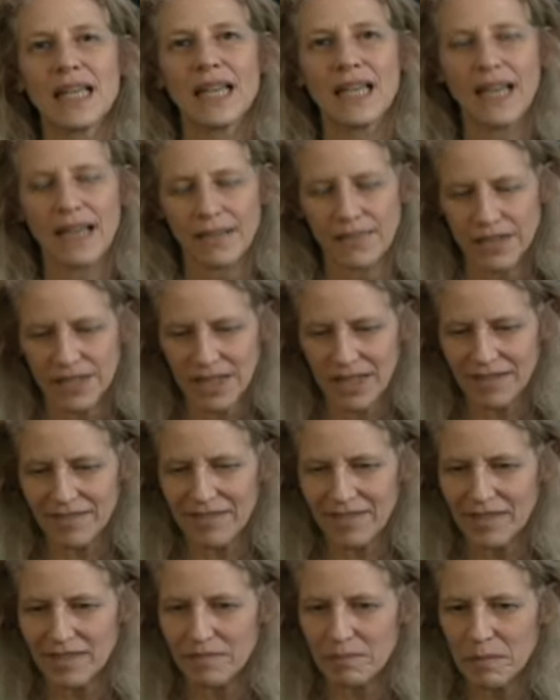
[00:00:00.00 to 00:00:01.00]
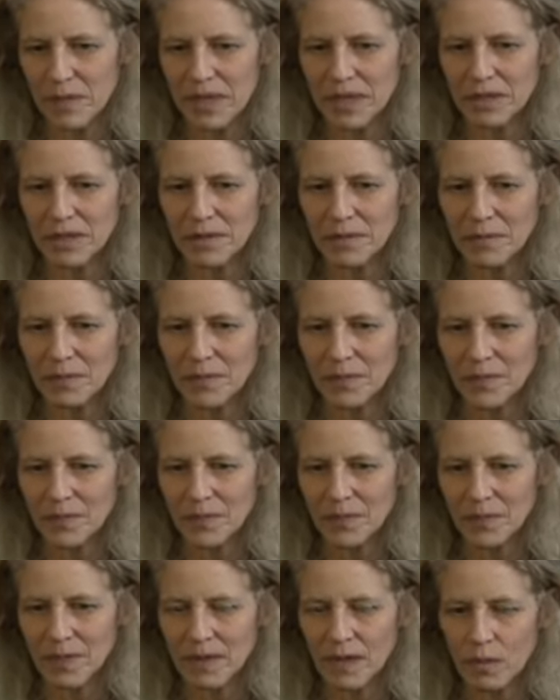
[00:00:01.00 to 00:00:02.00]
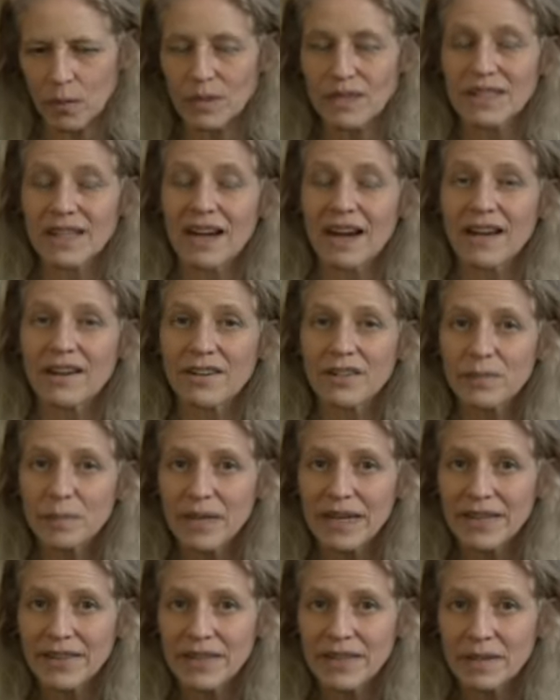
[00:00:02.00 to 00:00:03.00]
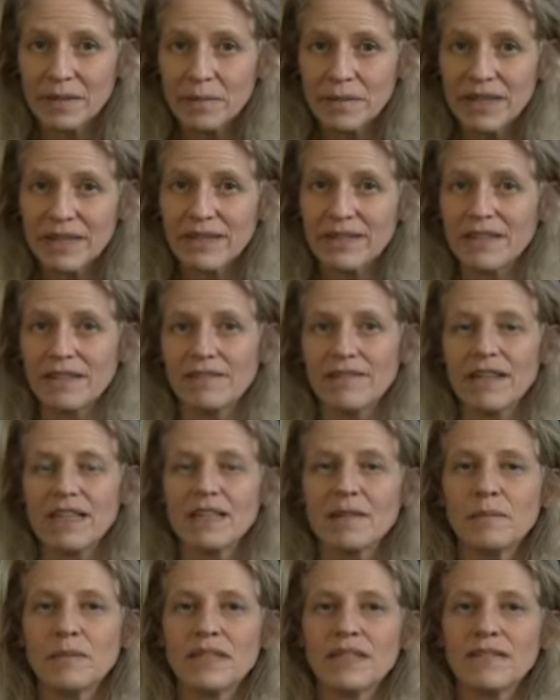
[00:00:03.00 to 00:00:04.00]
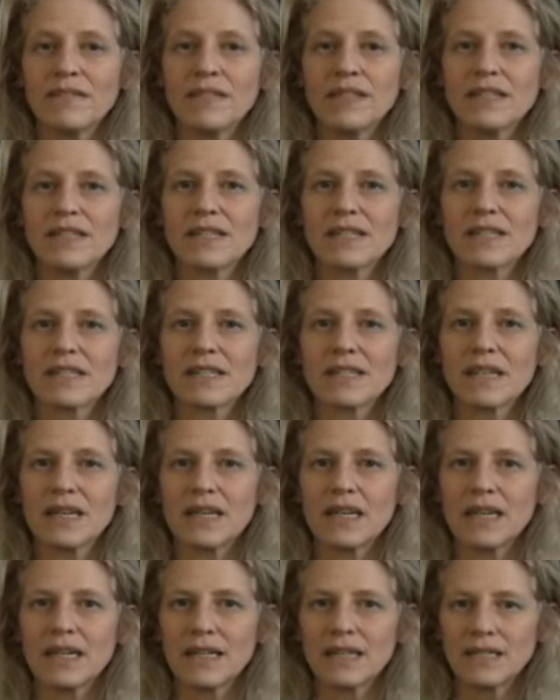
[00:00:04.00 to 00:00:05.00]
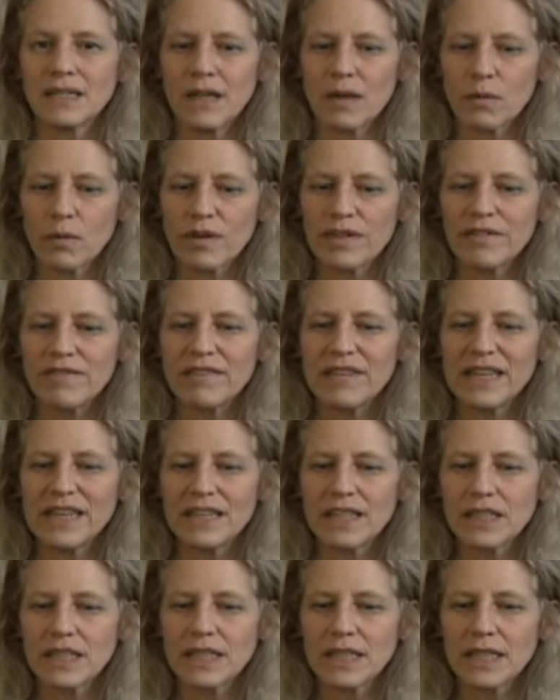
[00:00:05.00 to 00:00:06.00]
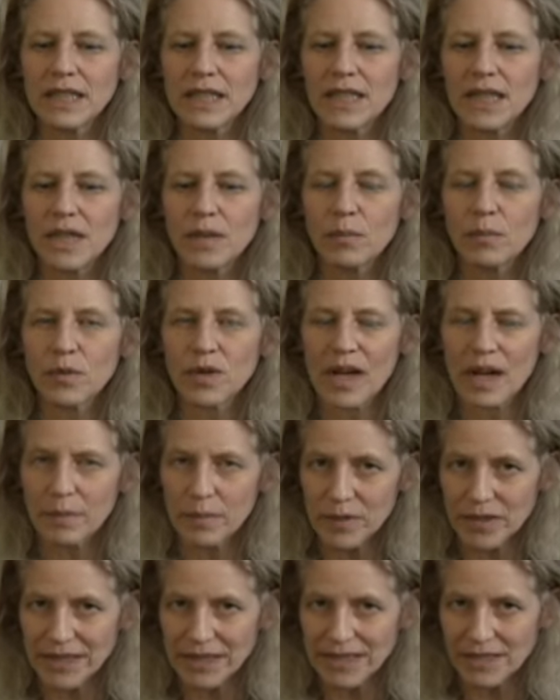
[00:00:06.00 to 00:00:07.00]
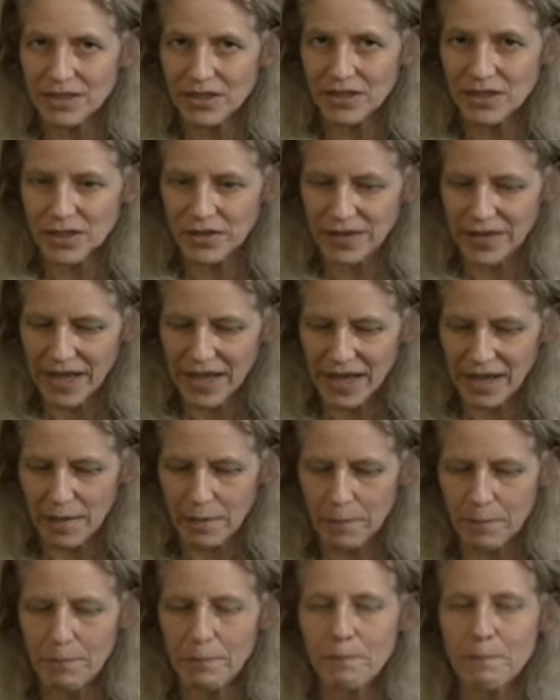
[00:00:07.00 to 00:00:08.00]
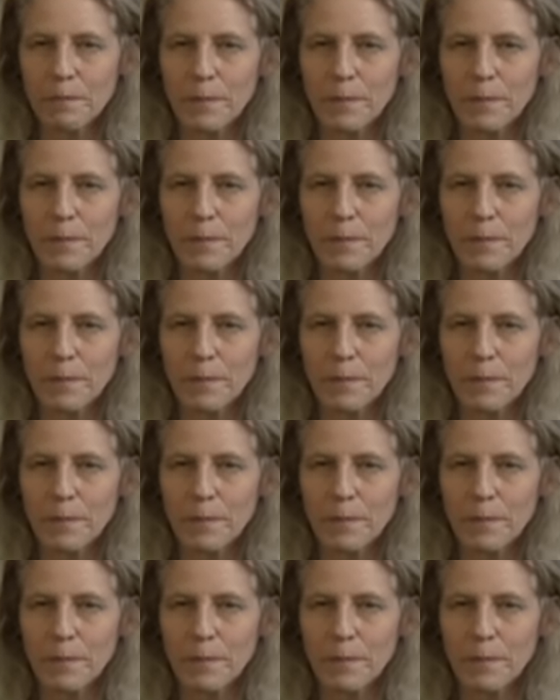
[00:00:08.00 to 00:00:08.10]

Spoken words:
And the deva of metal was honored by them in the development of this and revealed properties to them